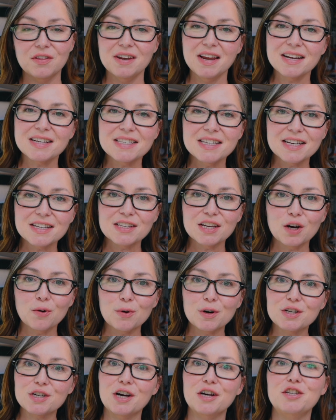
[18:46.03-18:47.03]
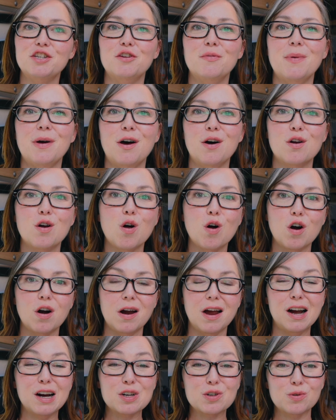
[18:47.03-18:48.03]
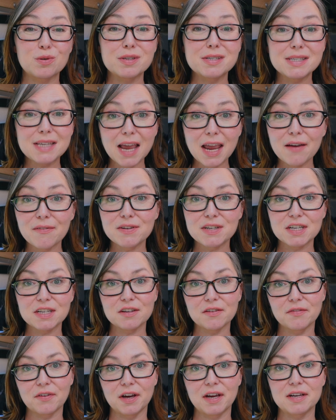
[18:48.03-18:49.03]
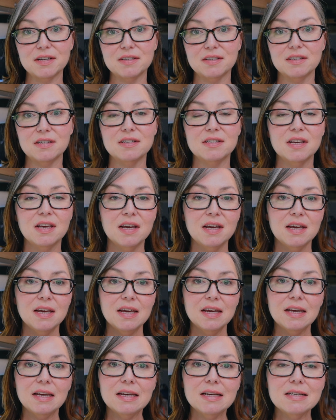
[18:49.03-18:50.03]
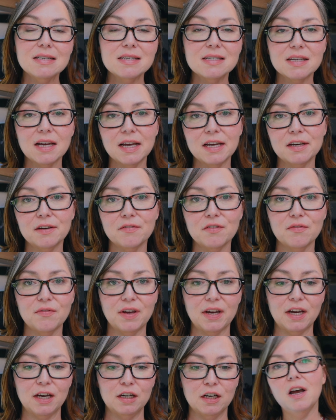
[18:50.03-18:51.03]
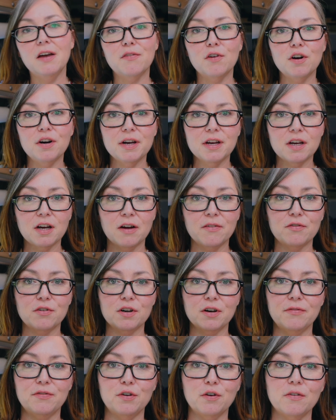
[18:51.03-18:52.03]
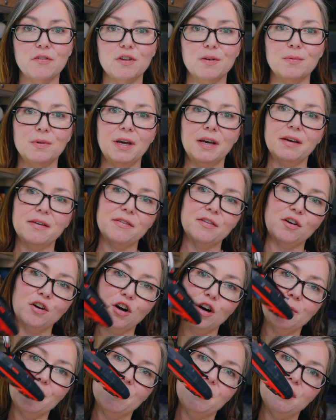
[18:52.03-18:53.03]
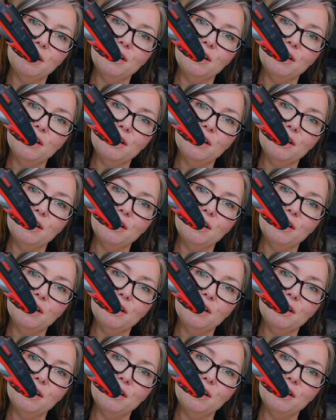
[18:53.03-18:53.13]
the next things that I want to talk to you about are actual safety devices inside of the van. I've already covered a few of them, like the Garmin